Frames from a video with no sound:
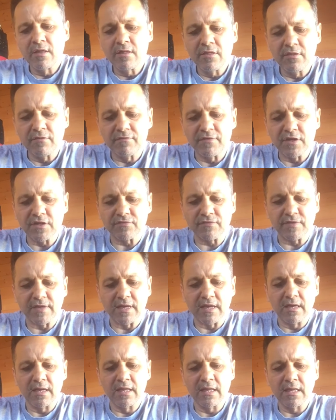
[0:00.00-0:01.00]
the first
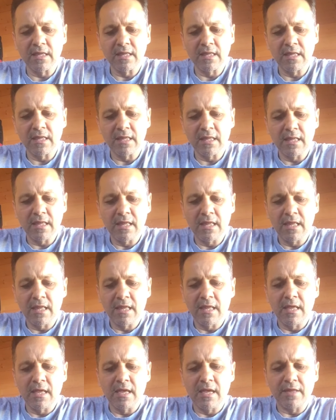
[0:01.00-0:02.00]
finger,
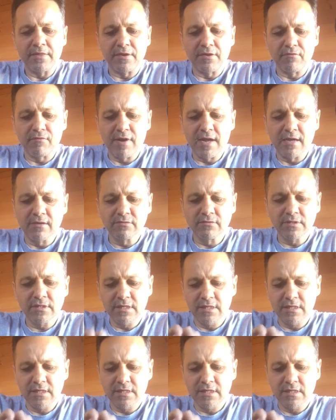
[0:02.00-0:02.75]
and then around.